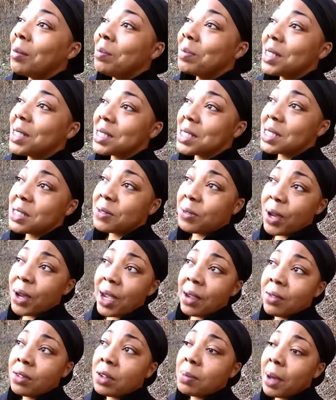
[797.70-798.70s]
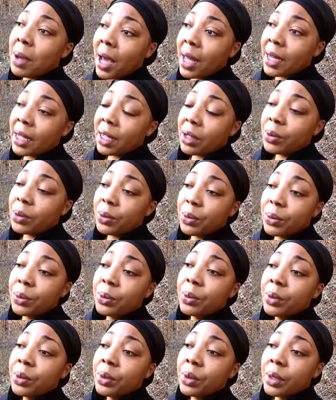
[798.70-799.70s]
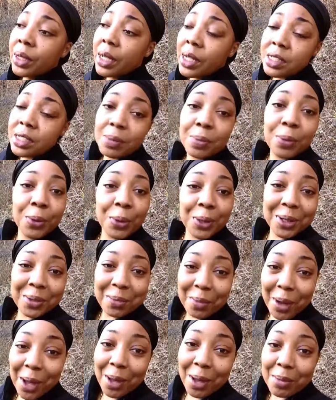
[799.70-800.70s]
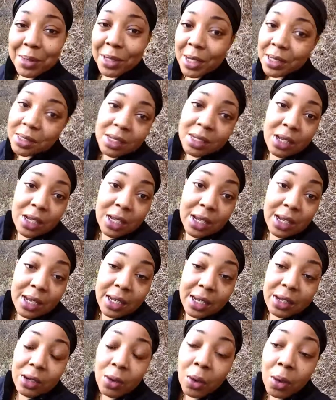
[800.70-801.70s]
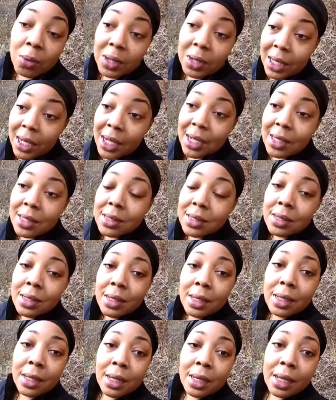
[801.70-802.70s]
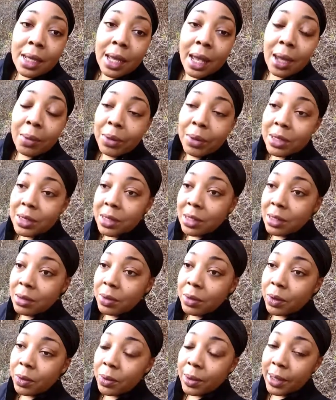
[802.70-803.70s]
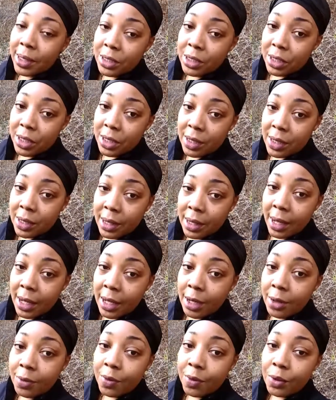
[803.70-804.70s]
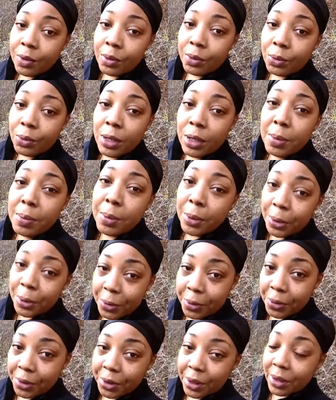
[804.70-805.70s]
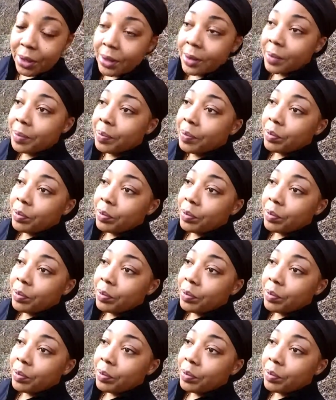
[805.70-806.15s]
This is for everybody who is supporting the moms, because it all relates. And when you're dealing with creation and life and rebirth and